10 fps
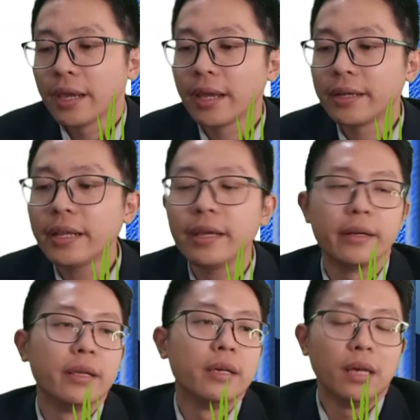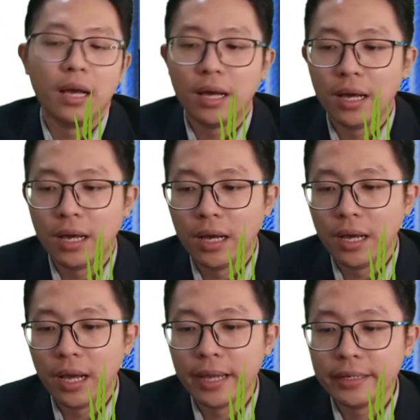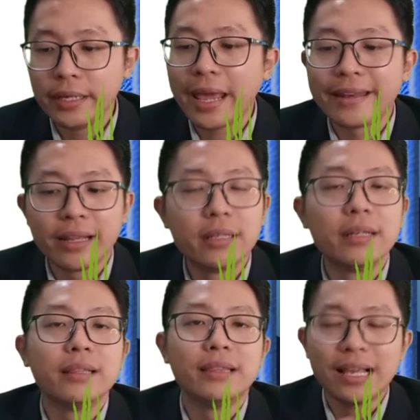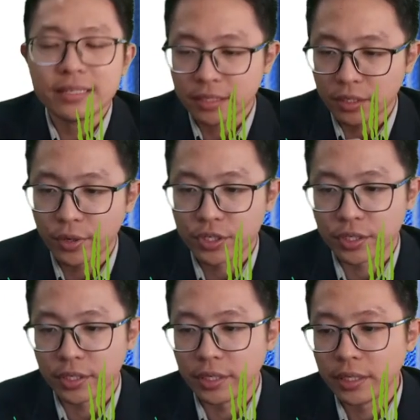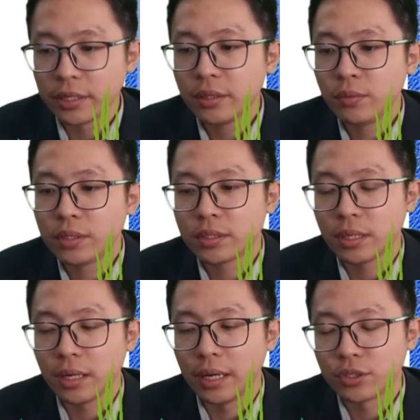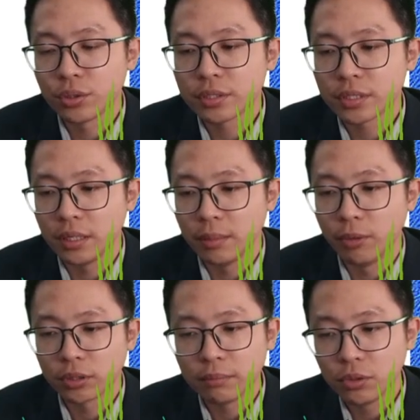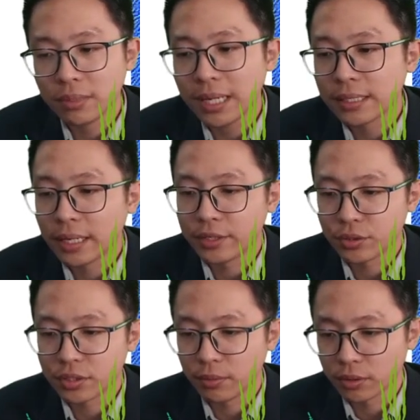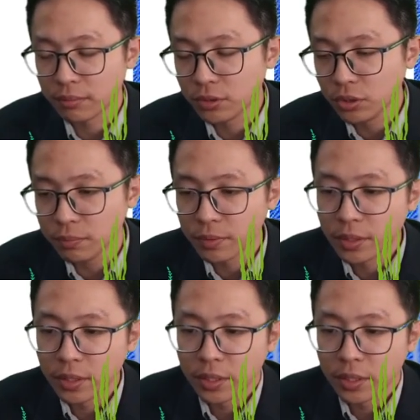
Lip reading: then I need another last equation, which I choose the bottom loop lah. I choose the bottom loop.